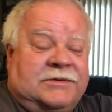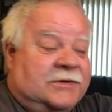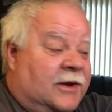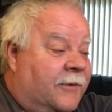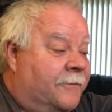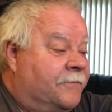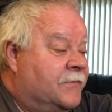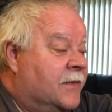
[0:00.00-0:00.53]

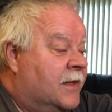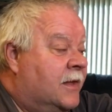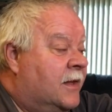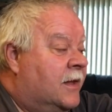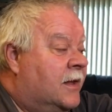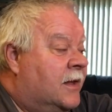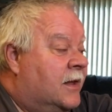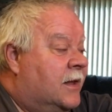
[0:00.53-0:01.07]
So,
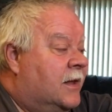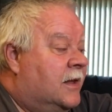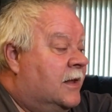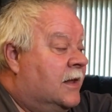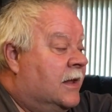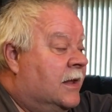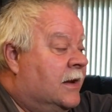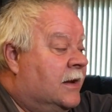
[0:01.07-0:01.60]

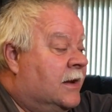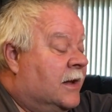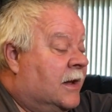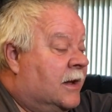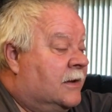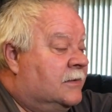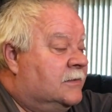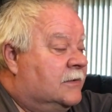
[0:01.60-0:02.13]
and
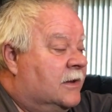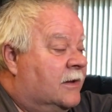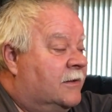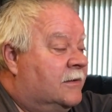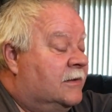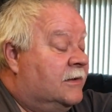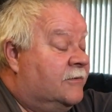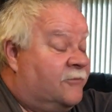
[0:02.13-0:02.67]

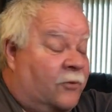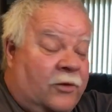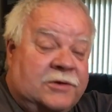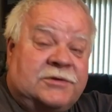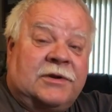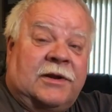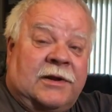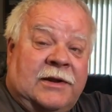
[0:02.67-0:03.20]

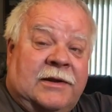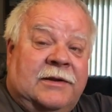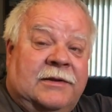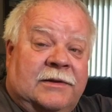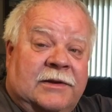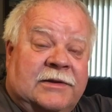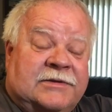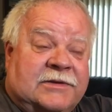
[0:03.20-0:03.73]
fortunately,
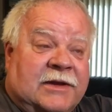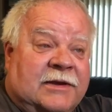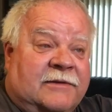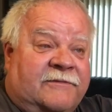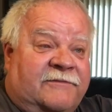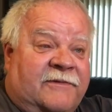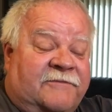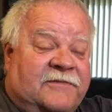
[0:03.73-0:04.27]
it's like
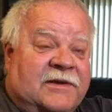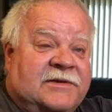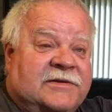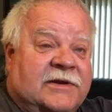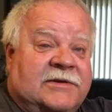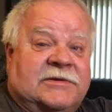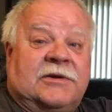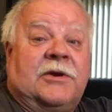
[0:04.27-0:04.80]

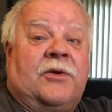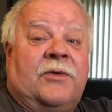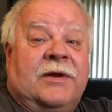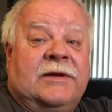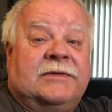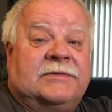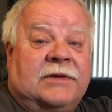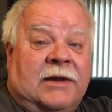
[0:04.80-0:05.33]
56
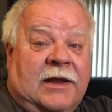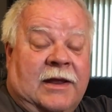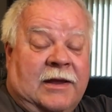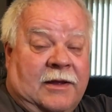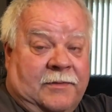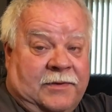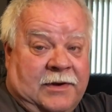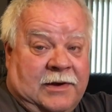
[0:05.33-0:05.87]
degrees today
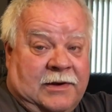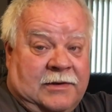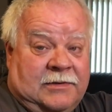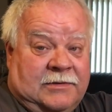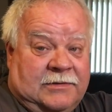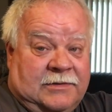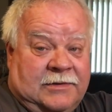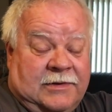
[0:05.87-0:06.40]
up here
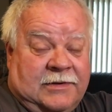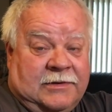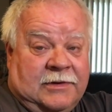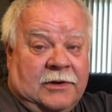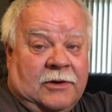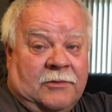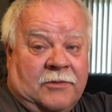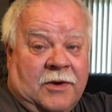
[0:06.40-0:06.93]
in
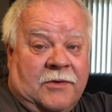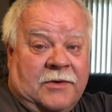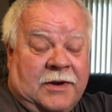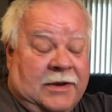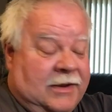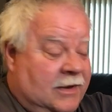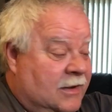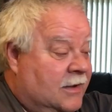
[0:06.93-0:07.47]
Little
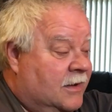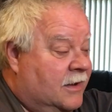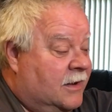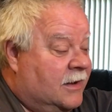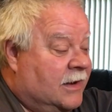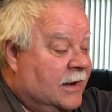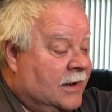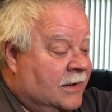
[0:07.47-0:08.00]
Rhodey,
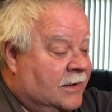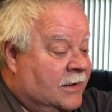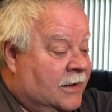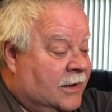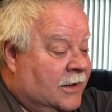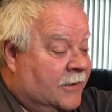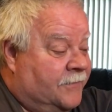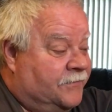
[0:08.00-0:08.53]
and
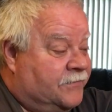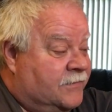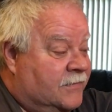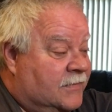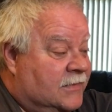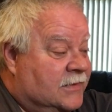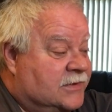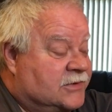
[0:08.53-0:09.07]
so
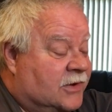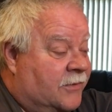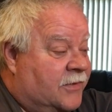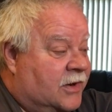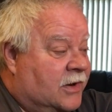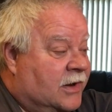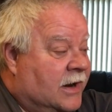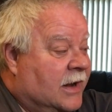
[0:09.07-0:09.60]
I'm
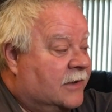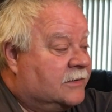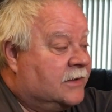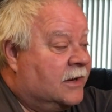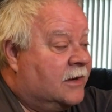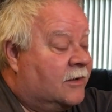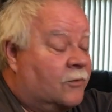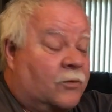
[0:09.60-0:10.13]
gonna get out
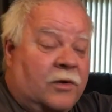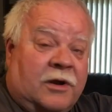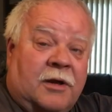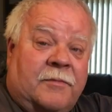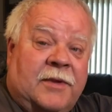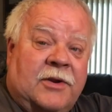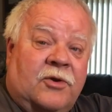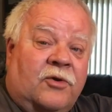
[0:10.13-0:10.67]
there and work on
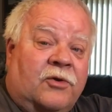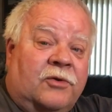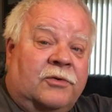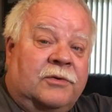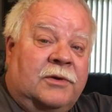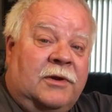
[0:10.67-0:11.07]
my old